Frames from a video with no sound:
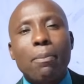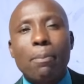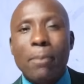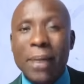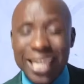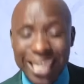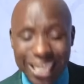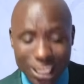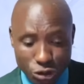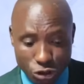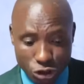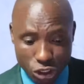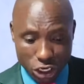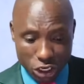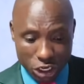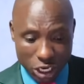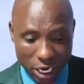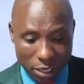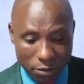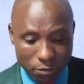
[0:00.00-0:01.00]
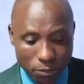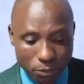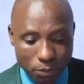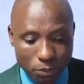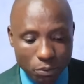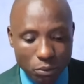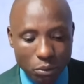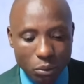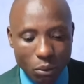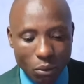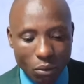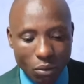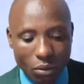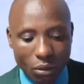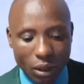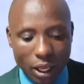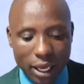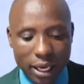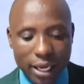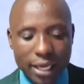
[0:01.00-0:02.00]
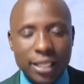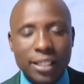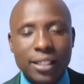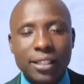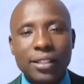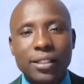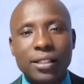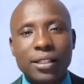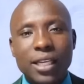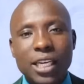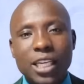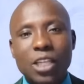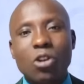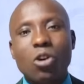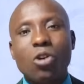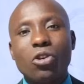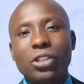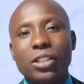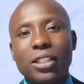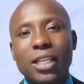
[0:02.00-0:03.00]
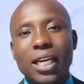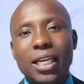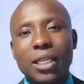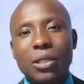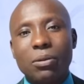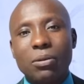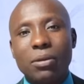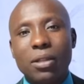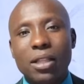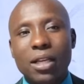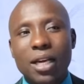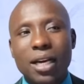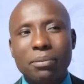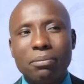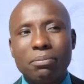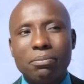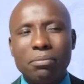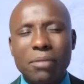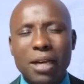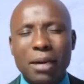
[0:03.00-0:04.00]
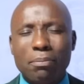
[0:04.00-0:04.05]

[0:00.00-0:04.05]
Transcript: Maina Njenga is in contact with a